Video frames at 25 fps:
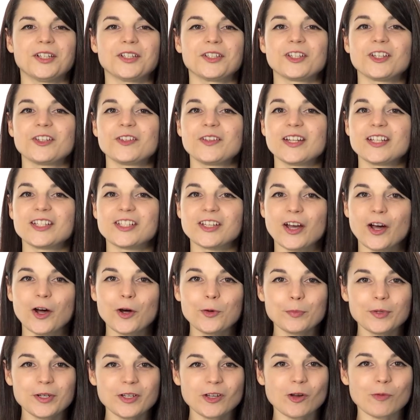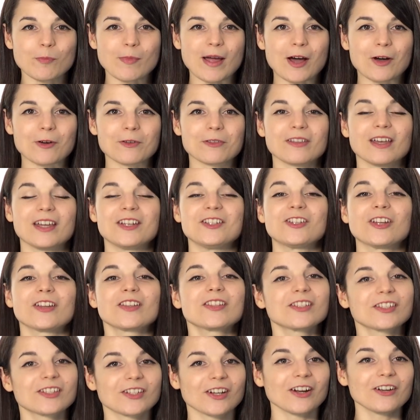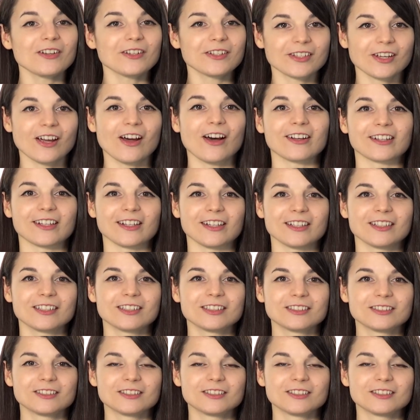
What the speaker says: You need to open your mouth and just start talking.